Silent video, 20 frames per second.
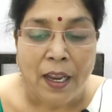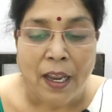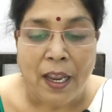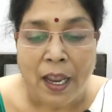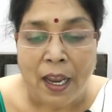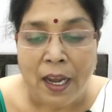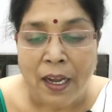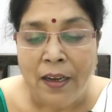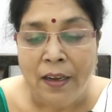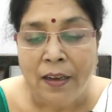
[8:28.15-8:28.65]

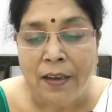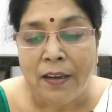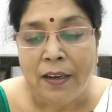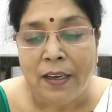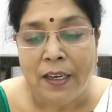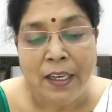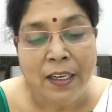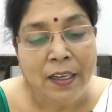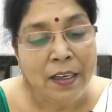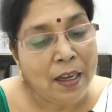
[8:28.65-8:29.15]
and
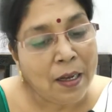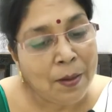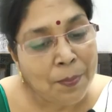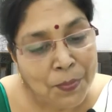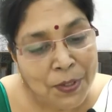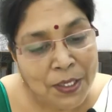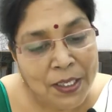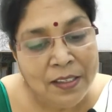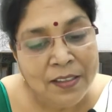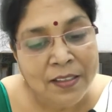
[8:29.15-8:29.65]
it
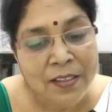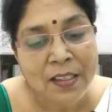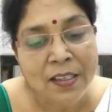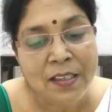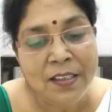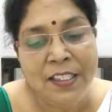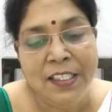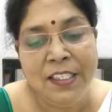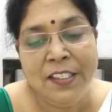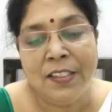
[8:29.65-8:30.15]
appeals
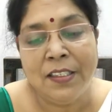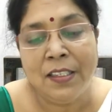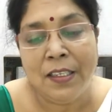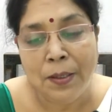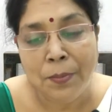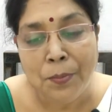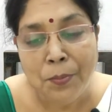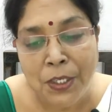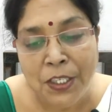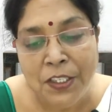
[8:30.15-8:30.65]
the reader
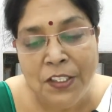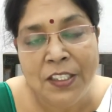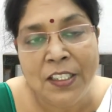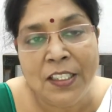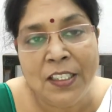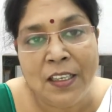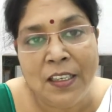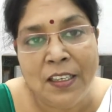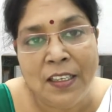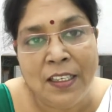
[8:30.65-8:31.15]

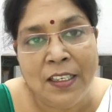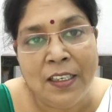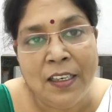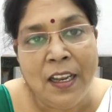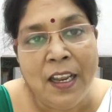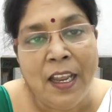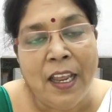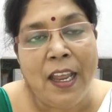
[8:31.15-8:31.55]
immediately,